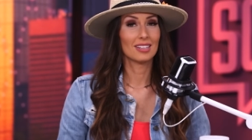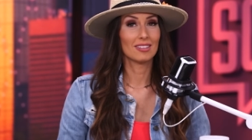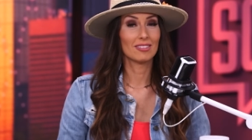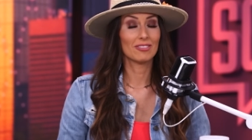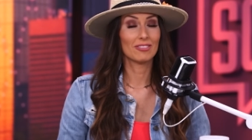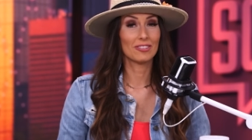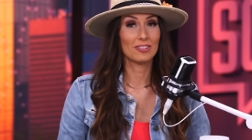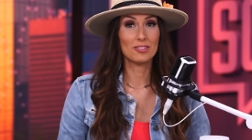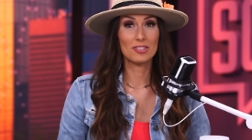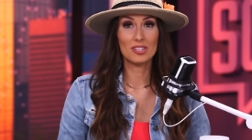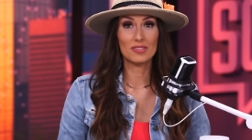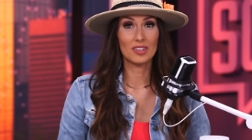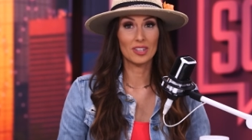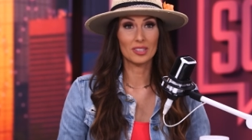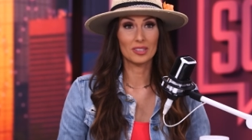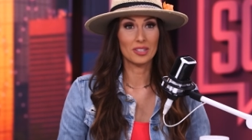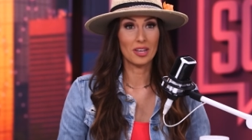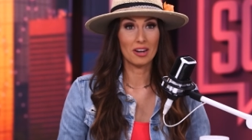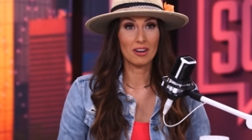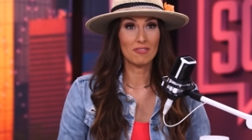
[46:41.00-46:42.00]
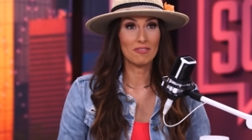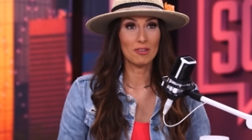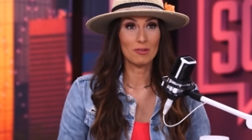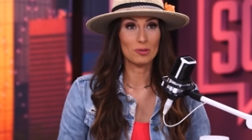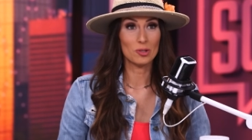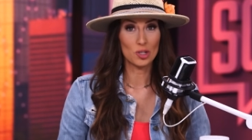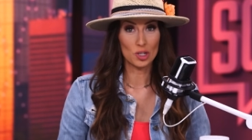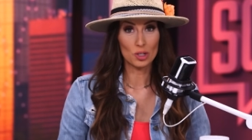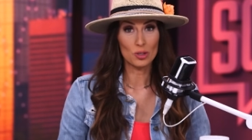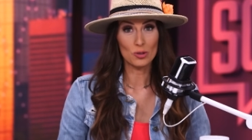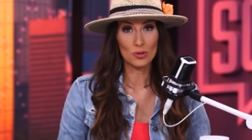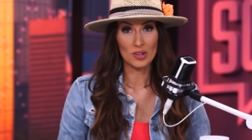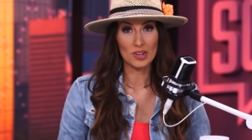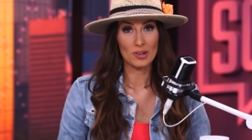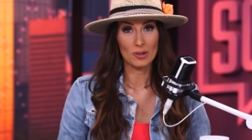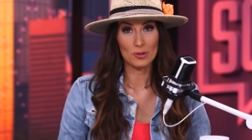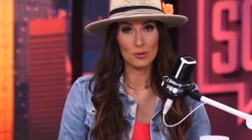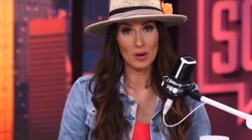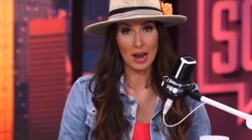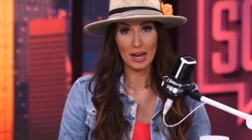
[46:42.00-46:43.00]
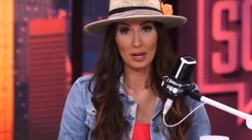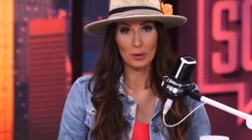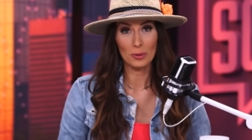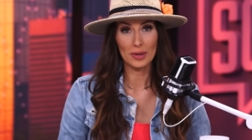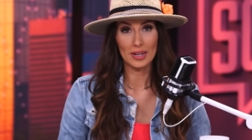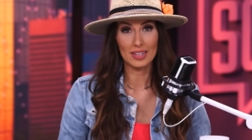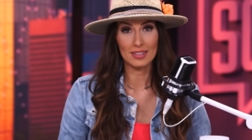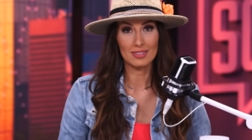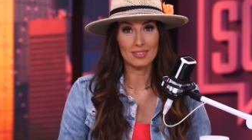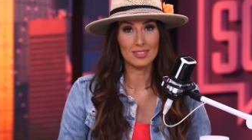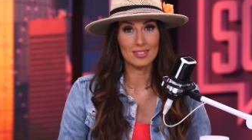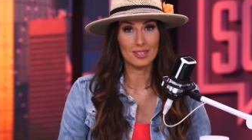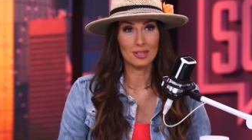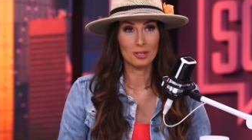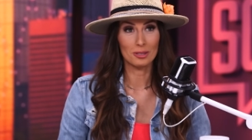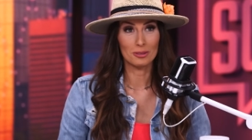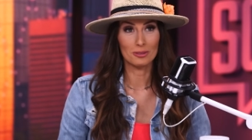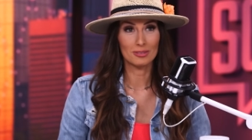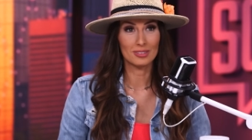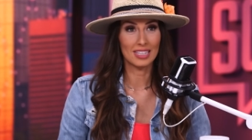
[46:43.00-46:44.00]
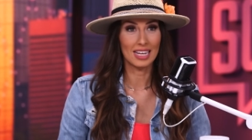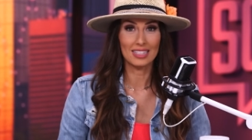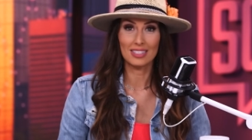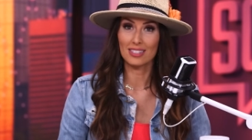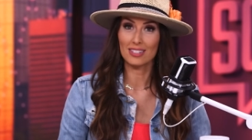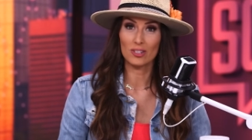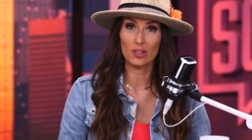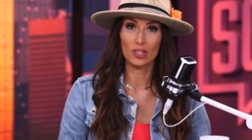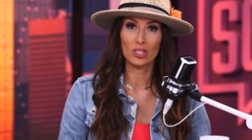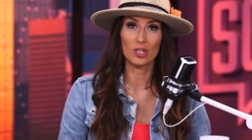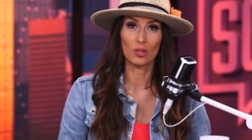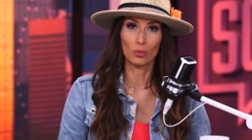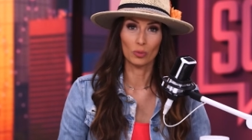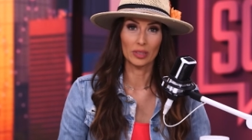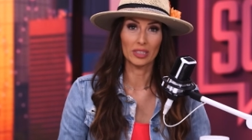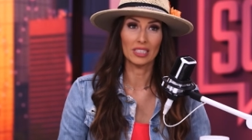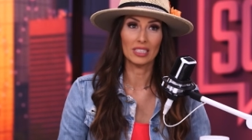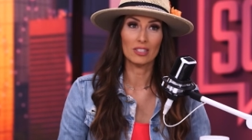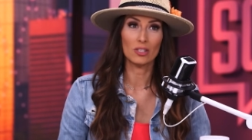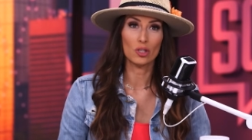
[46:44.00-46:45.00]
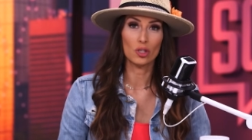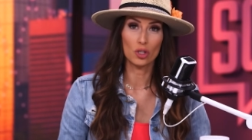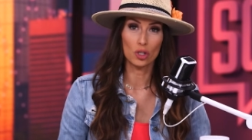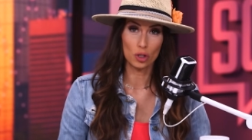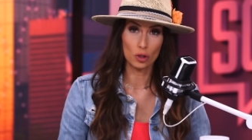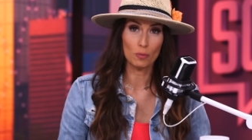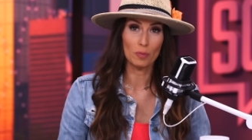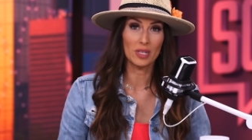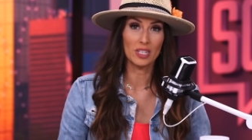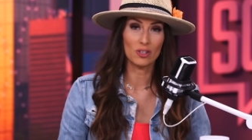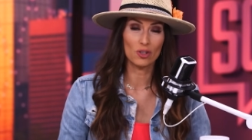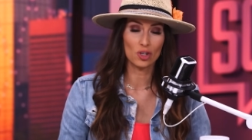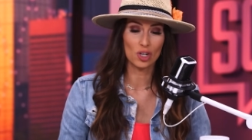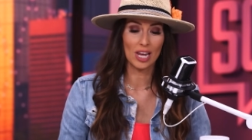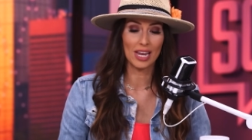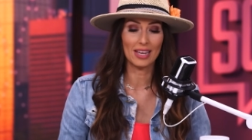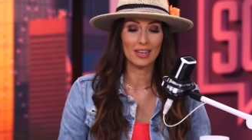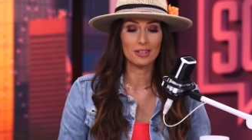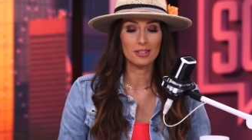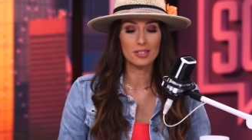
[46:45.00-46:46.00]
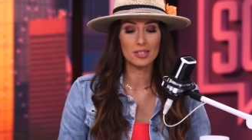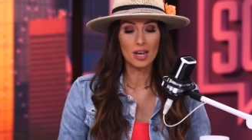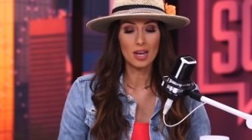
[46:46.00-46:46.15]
First of all, none of those children are drag queens, so that's just a really stupid chant.